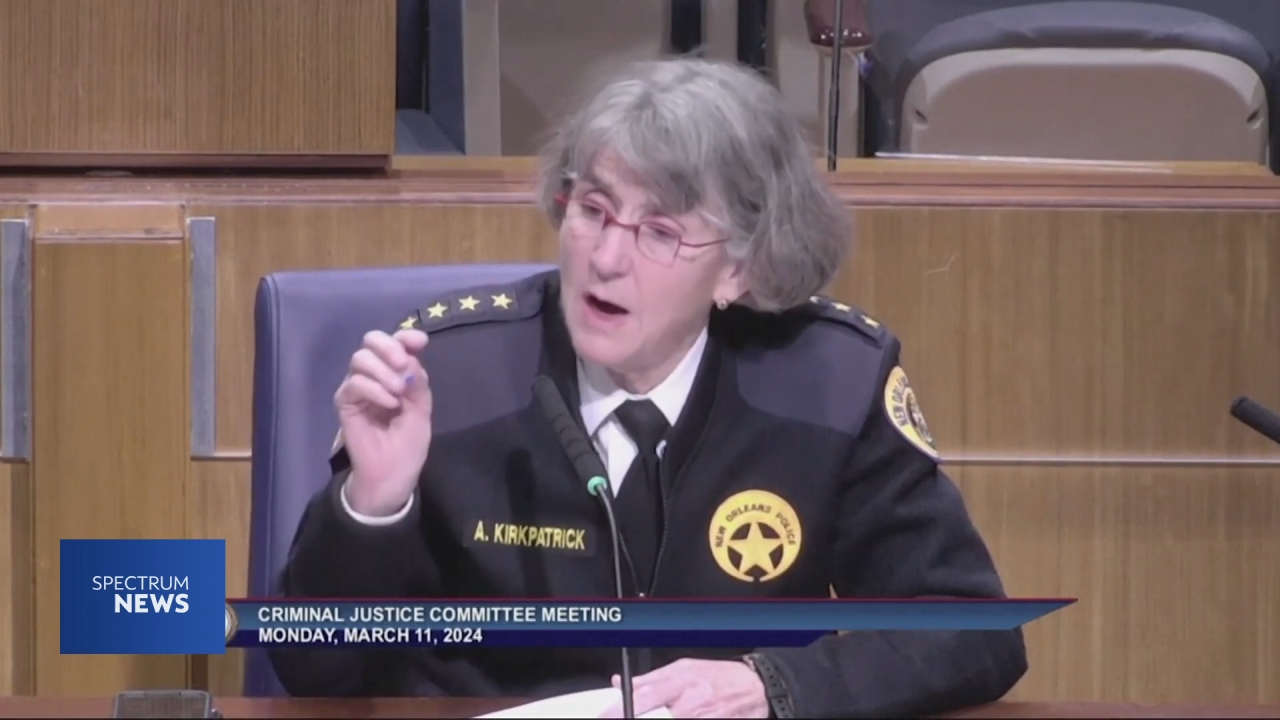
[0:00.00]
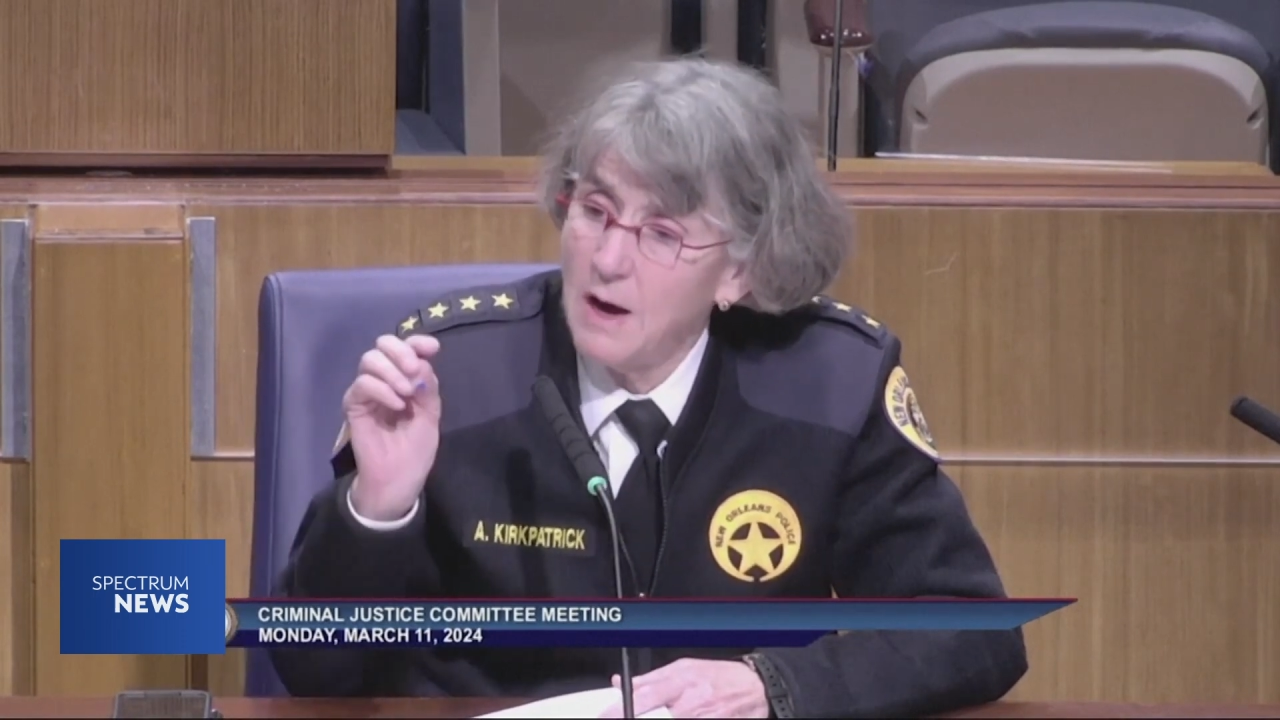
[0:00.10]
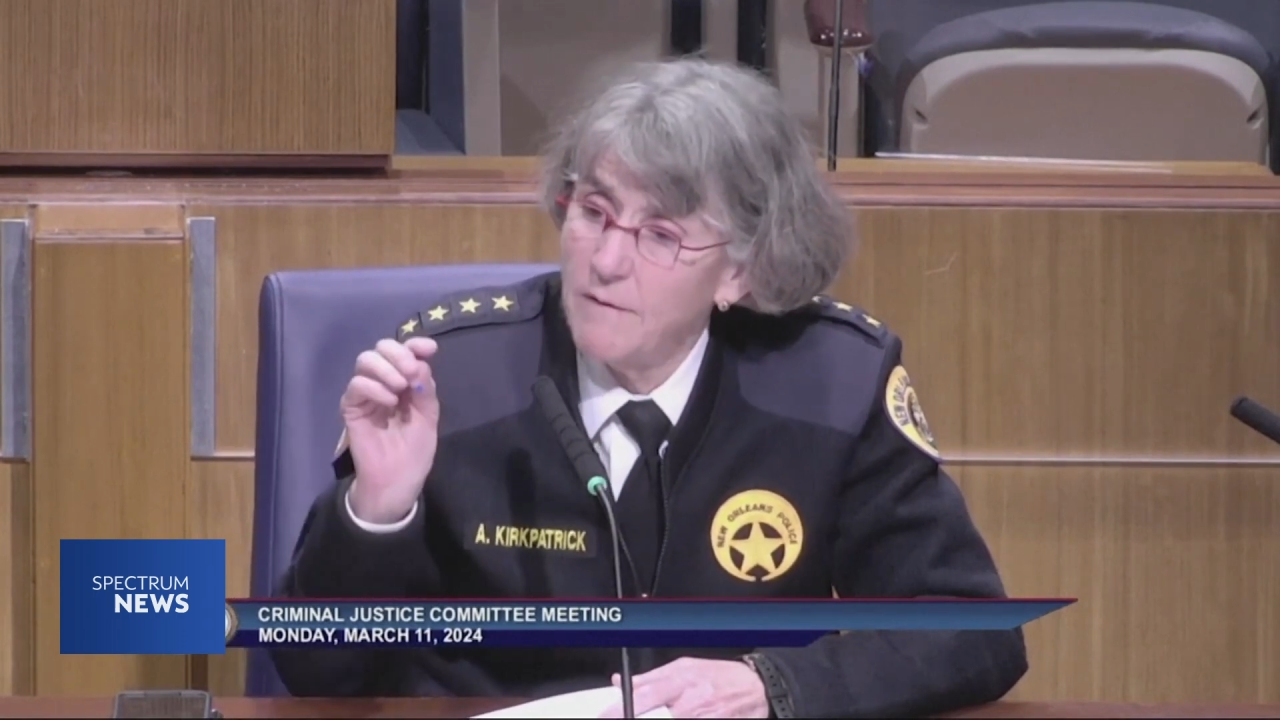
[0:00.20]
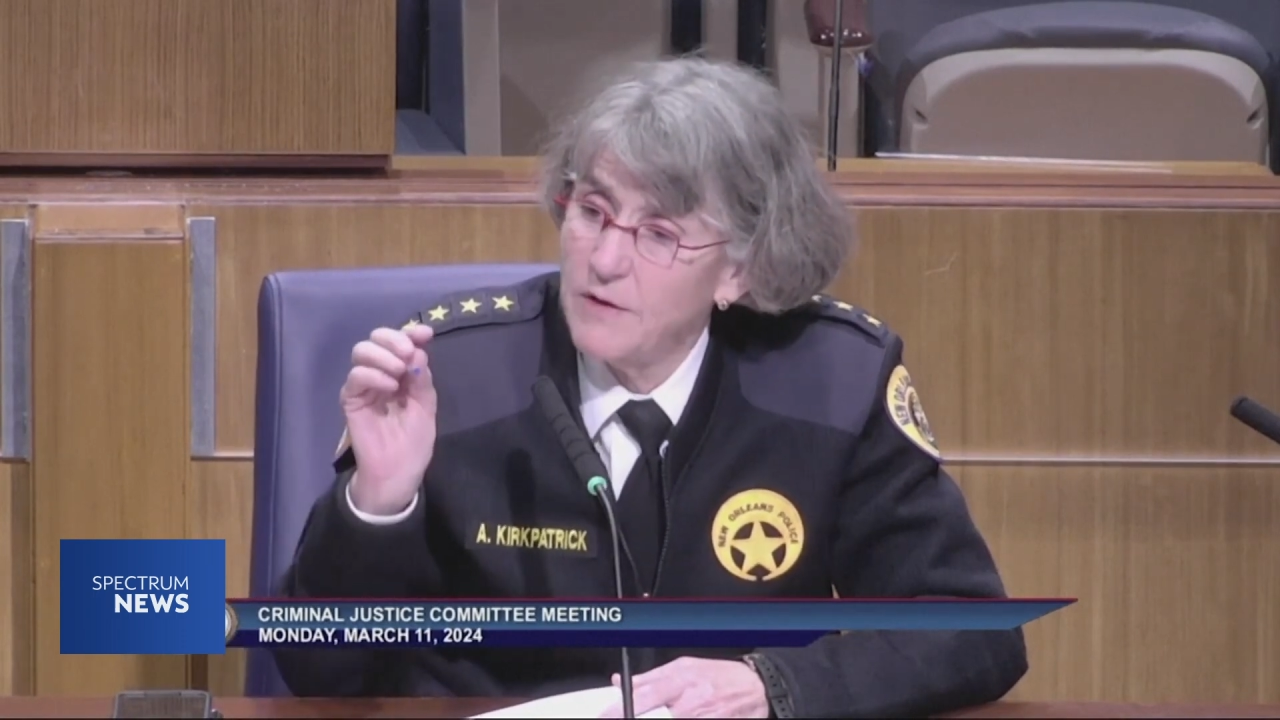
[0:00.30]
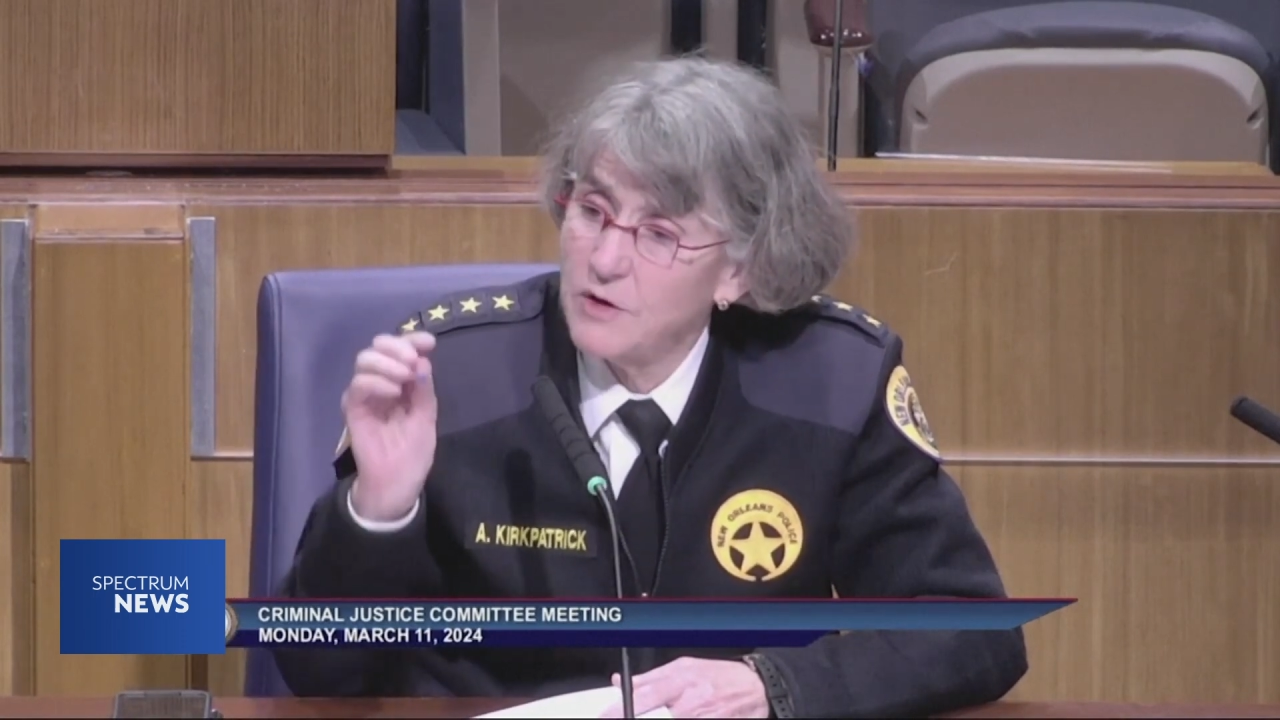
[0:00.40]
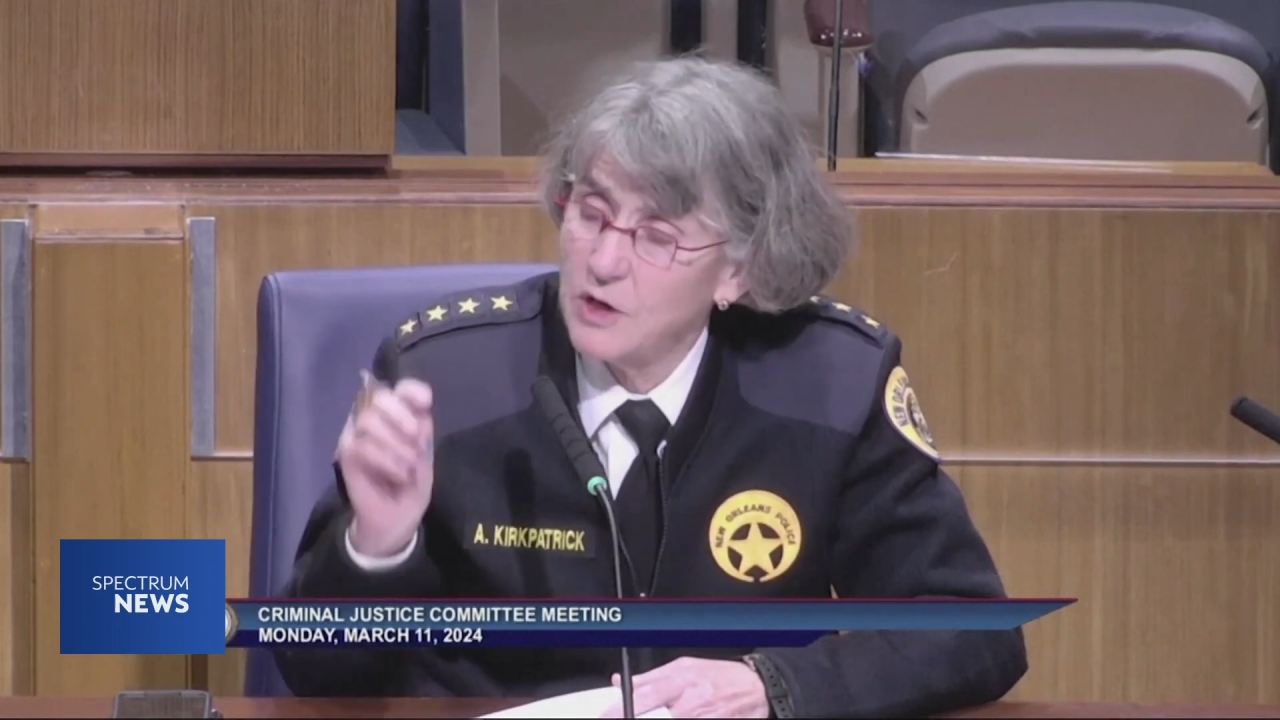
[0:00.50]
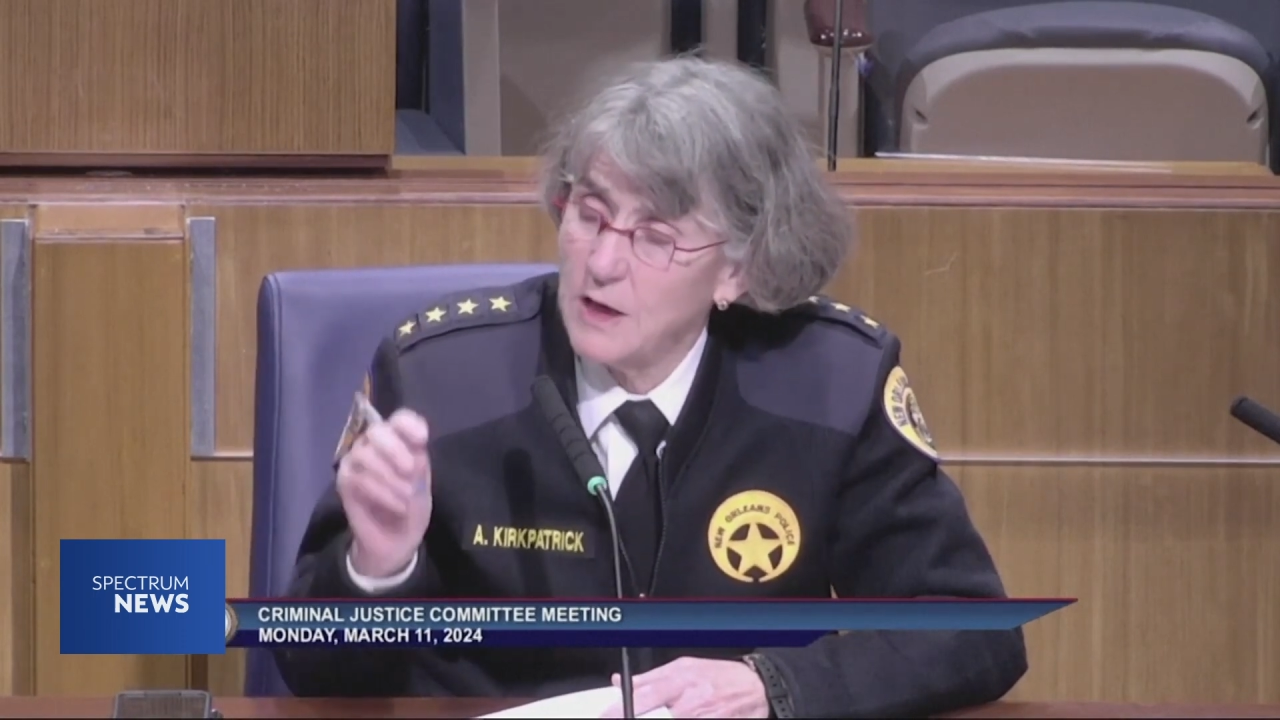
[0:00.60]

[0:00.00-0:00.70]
of the